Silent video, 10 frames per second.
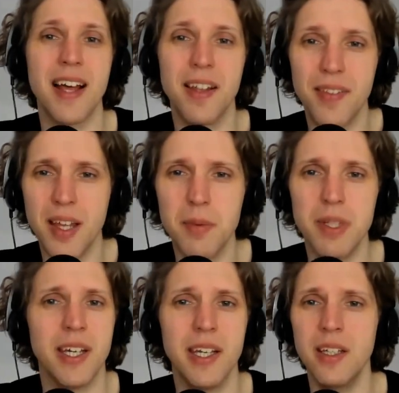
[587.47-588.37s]
telling them
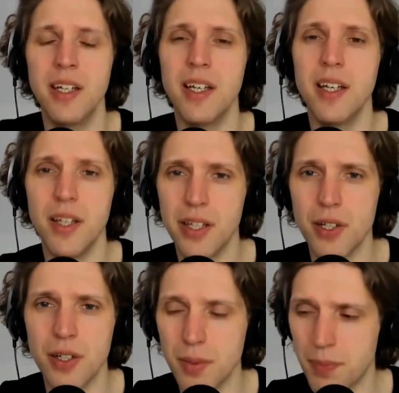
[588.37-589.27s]
like, hey,
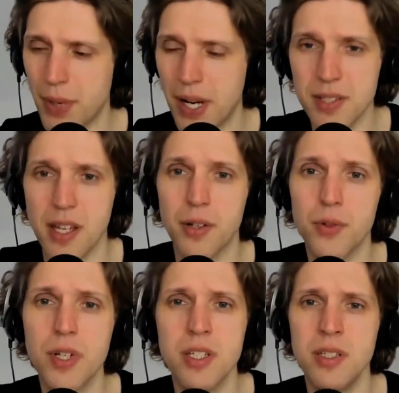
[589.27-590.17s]
your prices are
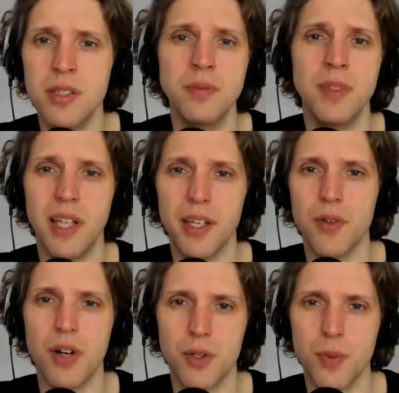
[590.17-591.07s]
increasing, like
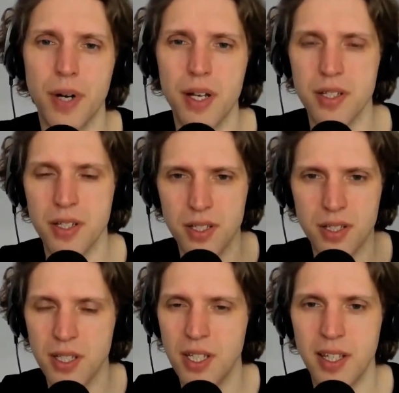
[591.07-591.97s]
here are new
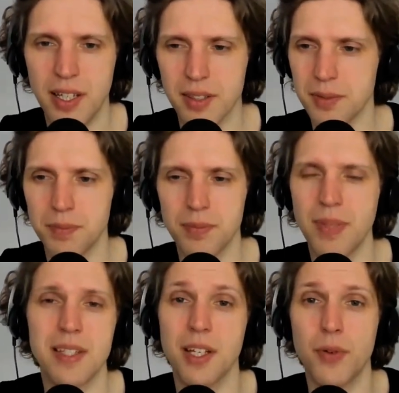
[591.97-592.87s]
prices, like
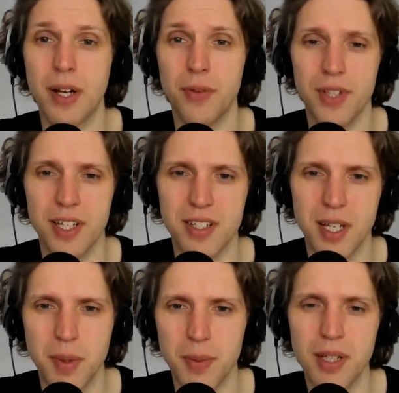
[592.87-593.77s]
let's get ready for that.
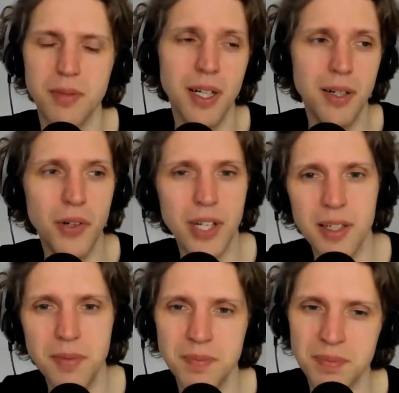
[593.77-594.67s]
And people like, no,
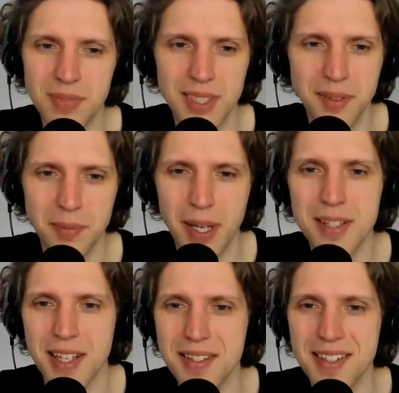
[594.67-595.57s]
okay, yeah,
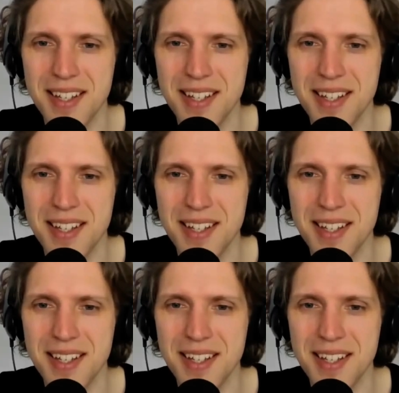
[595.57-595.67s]
makes sense.